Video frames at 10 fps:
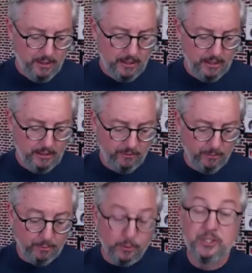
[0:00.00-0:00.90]
uh, from
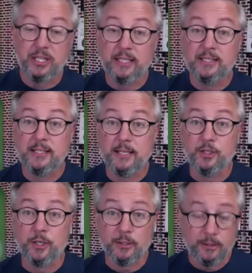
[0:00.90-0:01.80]
Bruce Lee's
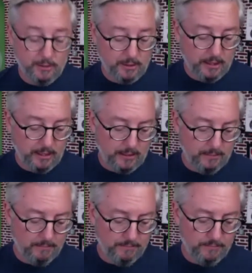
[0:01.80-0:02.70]
teaching.
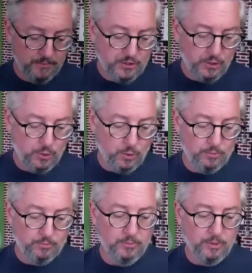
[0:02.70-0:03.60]
Um, so
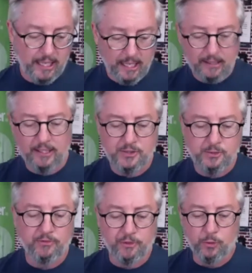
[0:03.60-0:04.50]
Again, let's
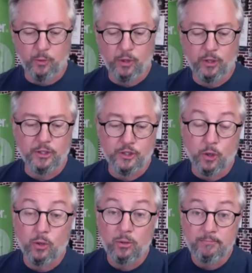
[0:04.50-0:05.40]
review. We're going to
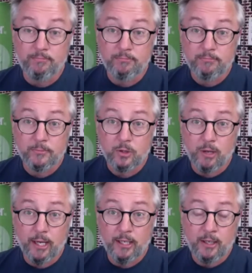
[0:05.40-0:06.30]
journal,
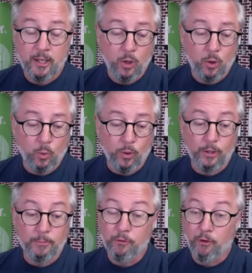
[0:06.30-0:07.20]
right? We're going
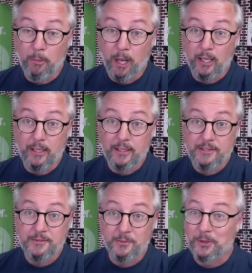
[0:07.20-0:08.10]
to move our
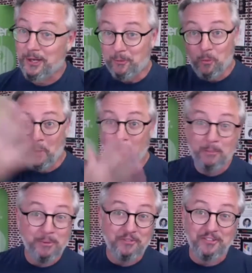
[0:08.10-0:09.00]
bodies. We're going to warm
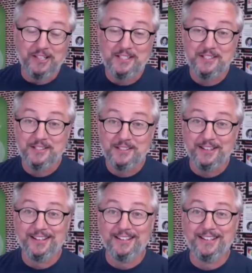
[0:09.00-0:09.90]
up our face,
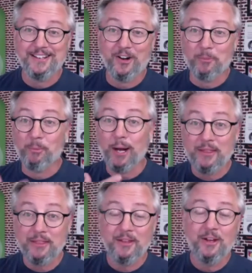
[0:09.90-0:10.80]
uh, our
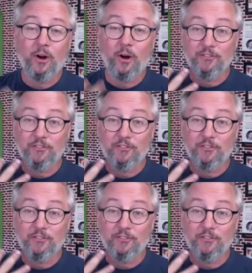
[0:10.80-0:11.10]
breath, our